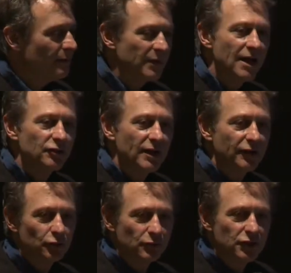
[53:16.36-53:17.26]
he actually
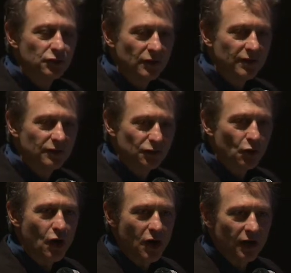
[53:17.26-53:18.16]
had to
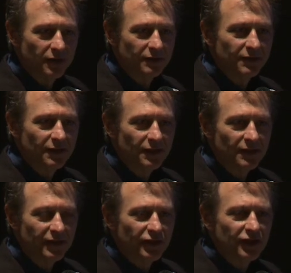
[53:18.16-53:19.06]
redraw
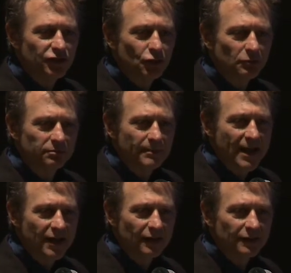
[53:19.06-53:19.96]
an initial
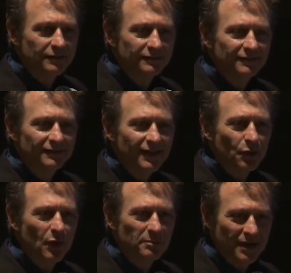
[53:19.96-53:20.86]
panel. They
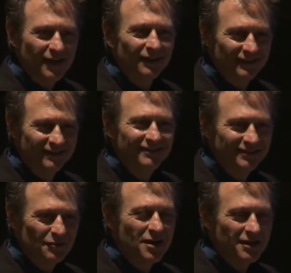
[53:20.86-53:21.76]
one panel,
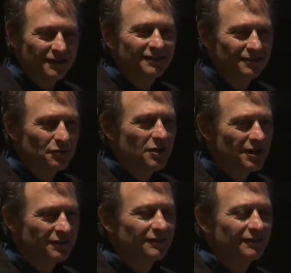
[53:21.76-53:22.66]
right, right.